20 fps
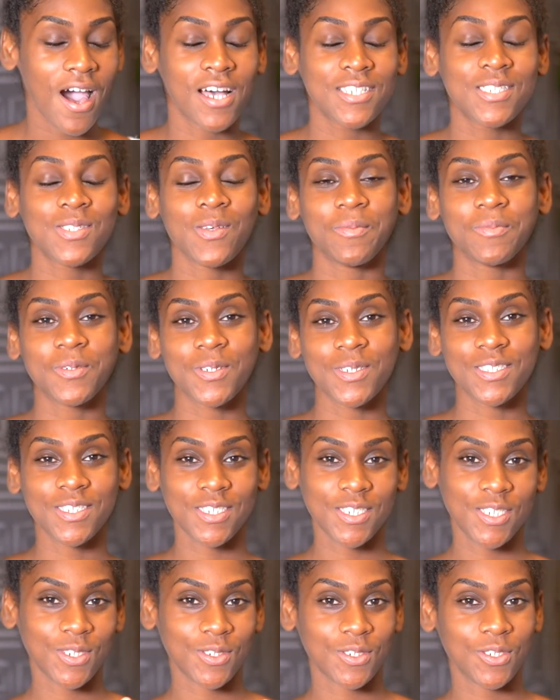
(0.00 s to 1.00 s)
So I'm going
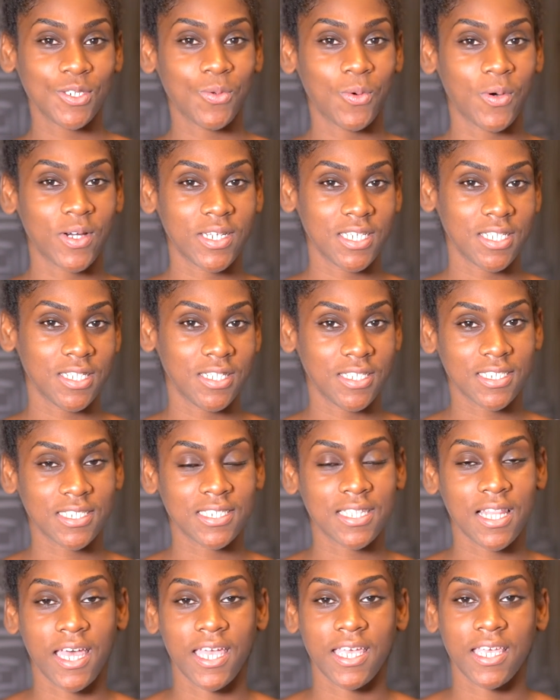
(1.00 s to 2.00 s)
to show you what it
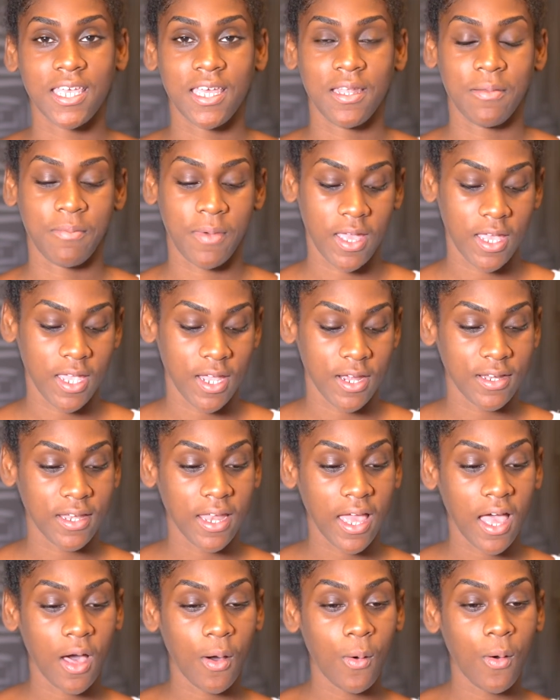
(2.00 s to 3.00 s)
looks like in my hair.
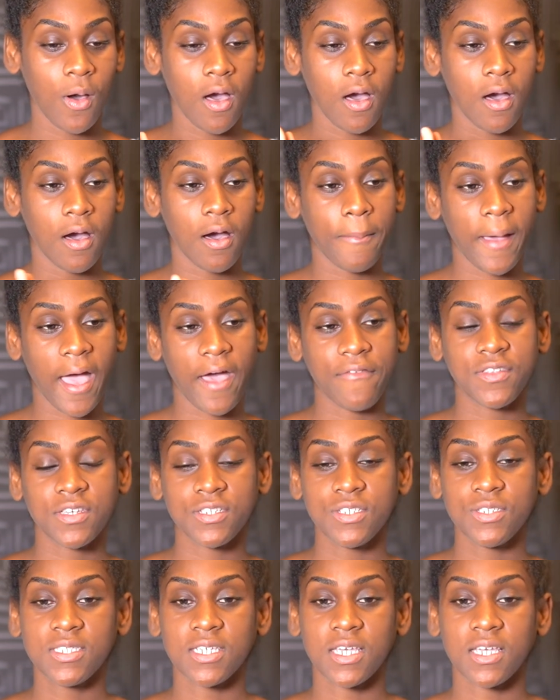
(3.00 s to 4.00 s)
Now, after
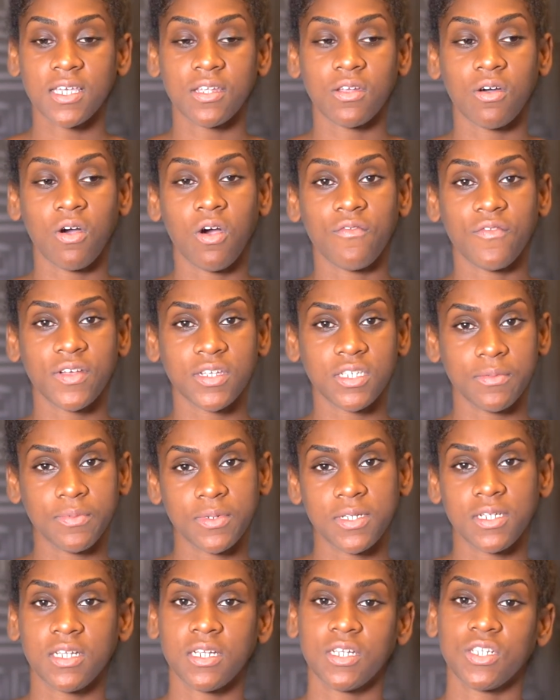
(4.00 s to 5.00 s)
you take it off and you
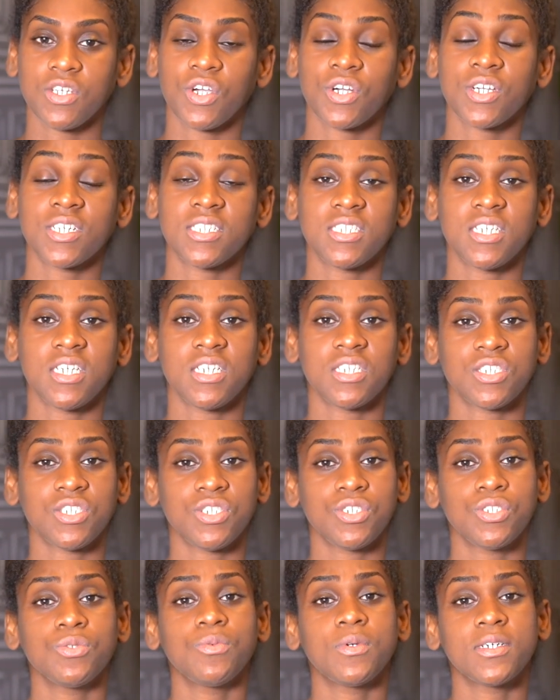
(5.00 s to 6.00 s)
put it in your container,
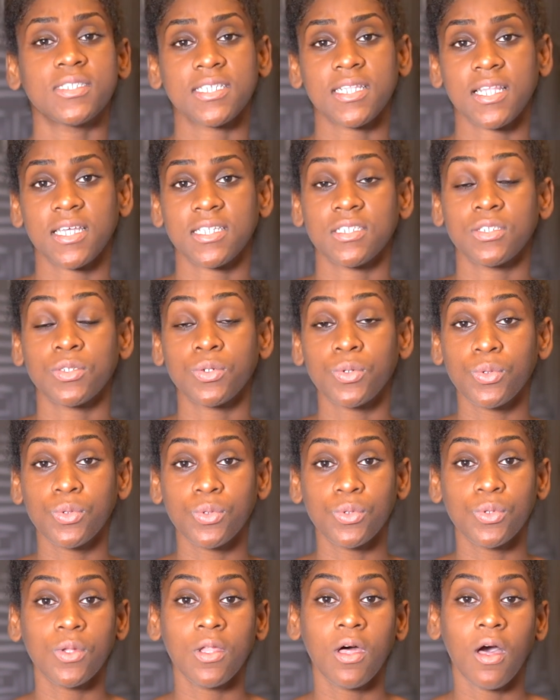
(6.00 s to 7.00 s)
you do want to let it
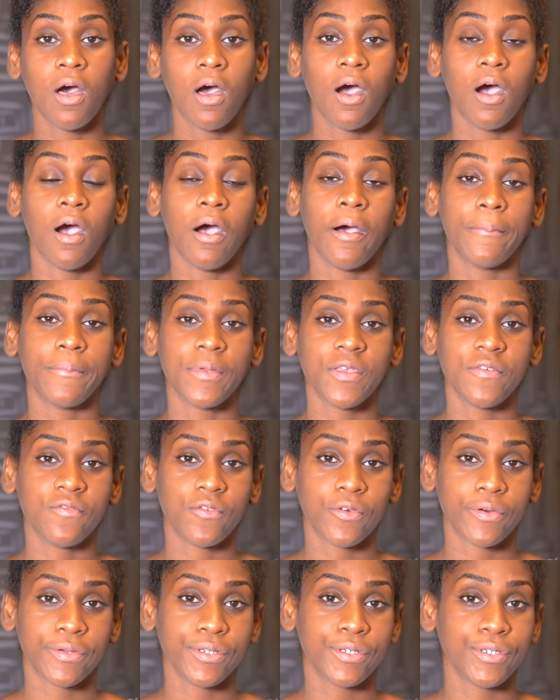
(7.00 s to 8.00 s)
cool
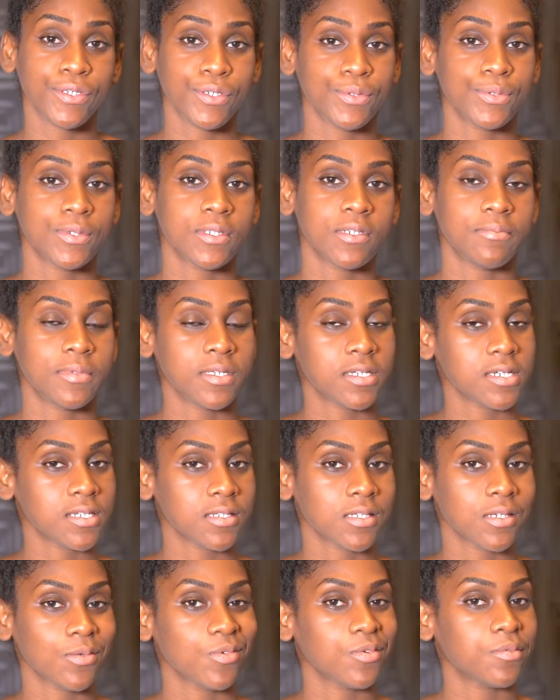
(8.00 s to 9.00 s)
before you use it,
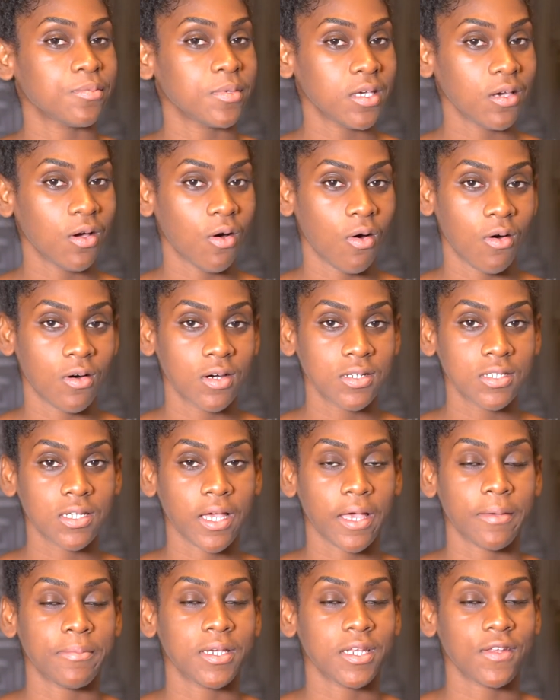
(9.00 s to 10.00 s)
because it will be hot.
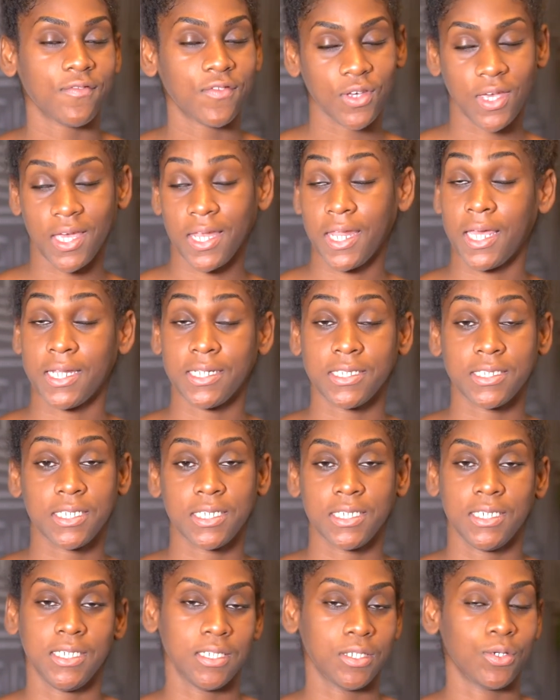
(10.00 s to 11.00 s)
I mean, if you can handle the
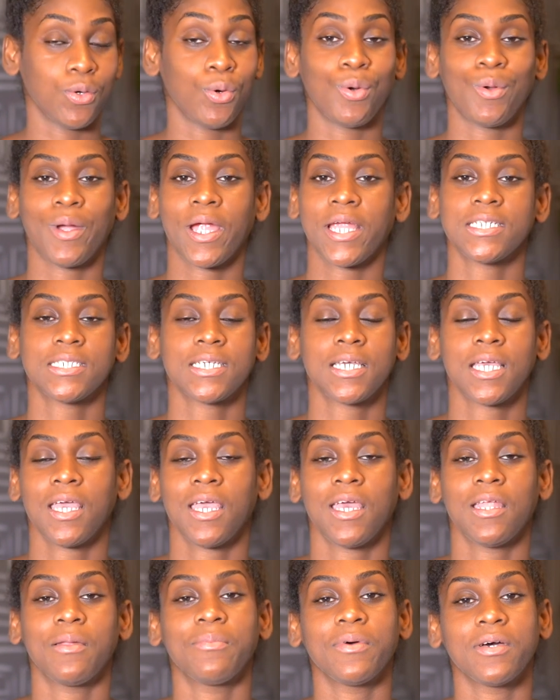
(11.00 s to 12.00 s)
heat, go right
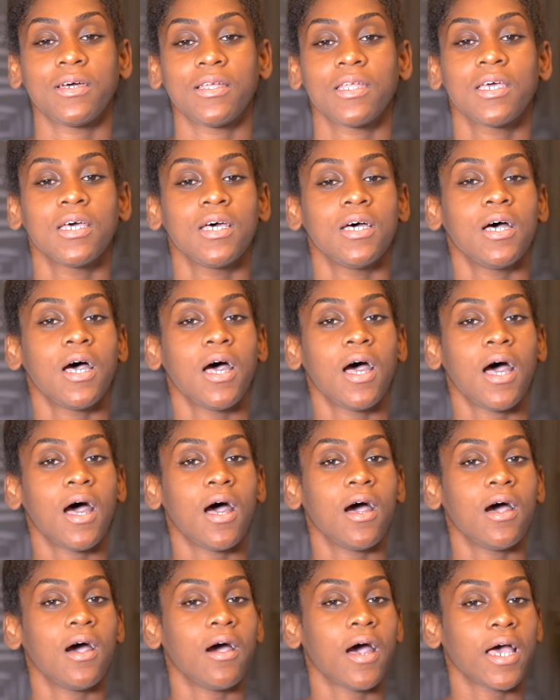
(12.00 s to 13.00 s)
ahead, but
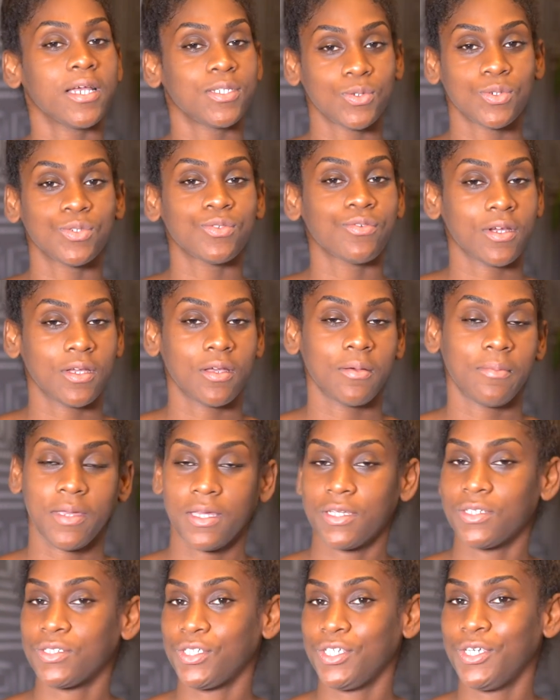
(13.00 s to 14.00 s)
I don't
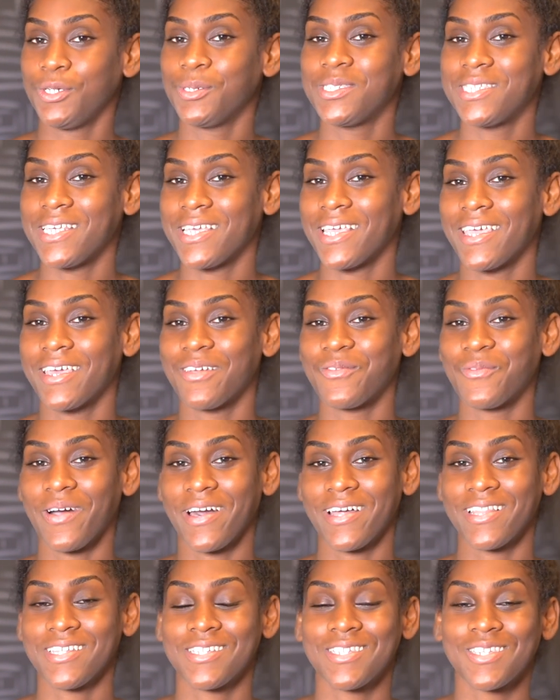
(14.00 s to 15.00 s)
recommend using it
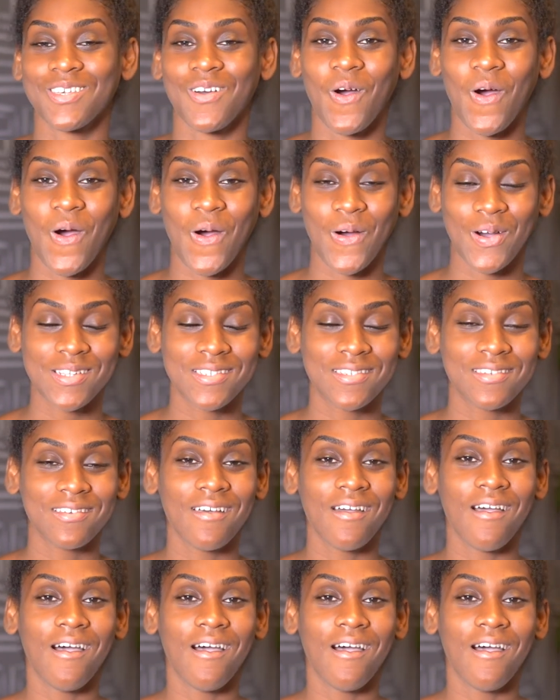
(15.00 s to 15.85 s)
while it's hot.